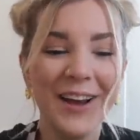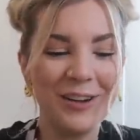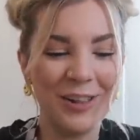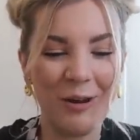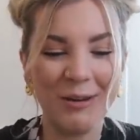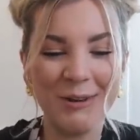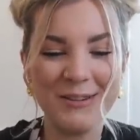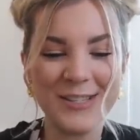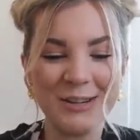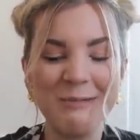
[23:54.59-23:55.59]
Chloe
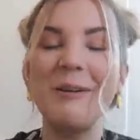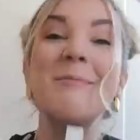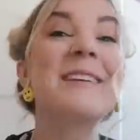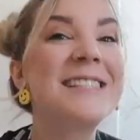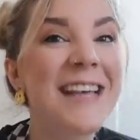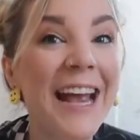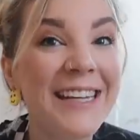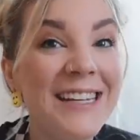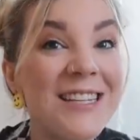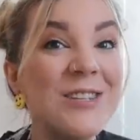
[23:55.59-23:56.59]
would do, but I'm
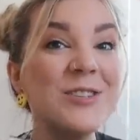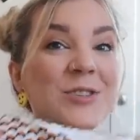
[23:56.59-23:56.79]
excited to